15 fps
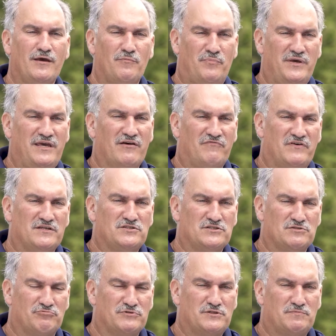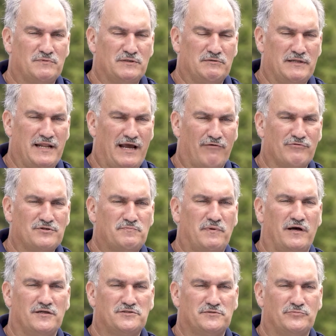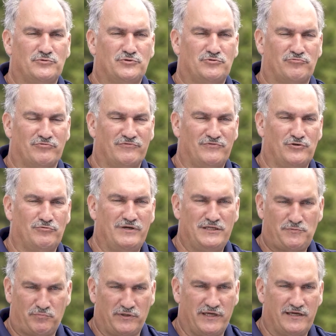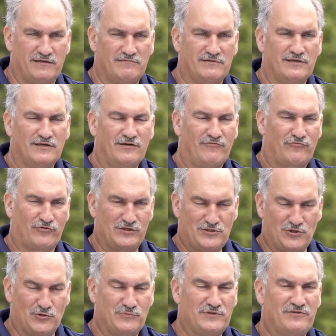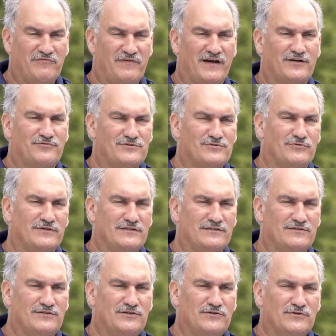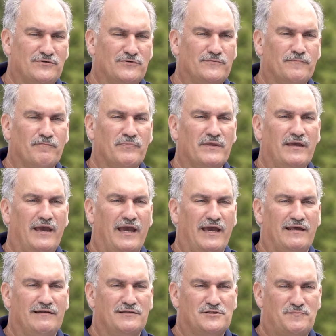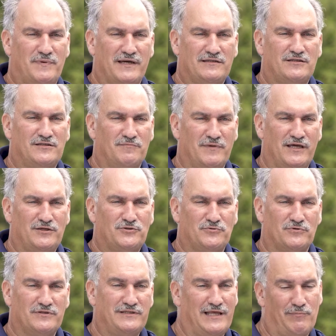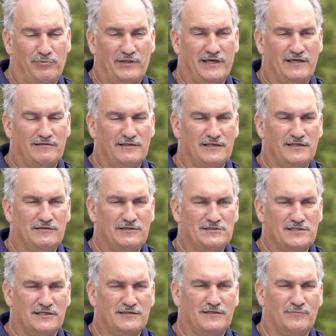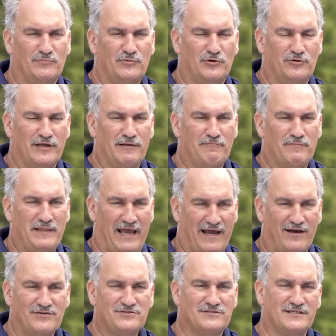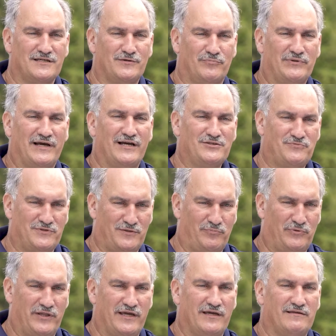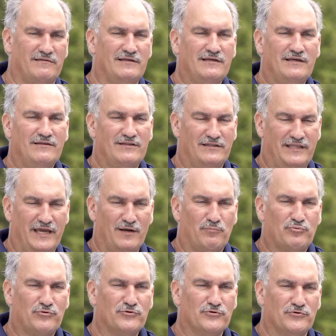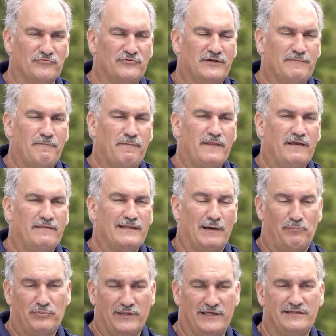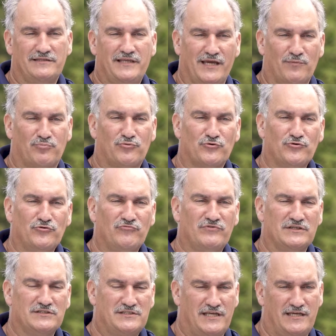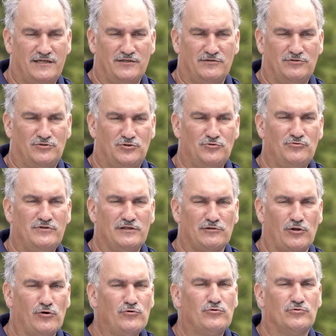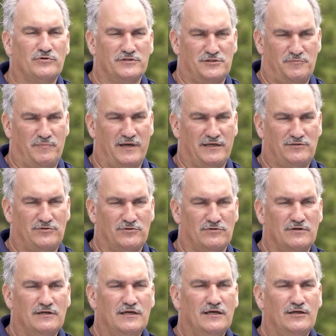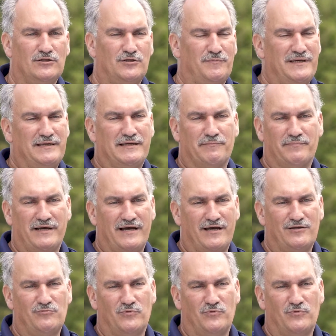PFS is now responsible to review each plan for each home that the factory is going to do and inspect it to make sure that that plan then is that the house is in compliance with the plan that they approved. That plan that they approved is taken to the local inspector to be combined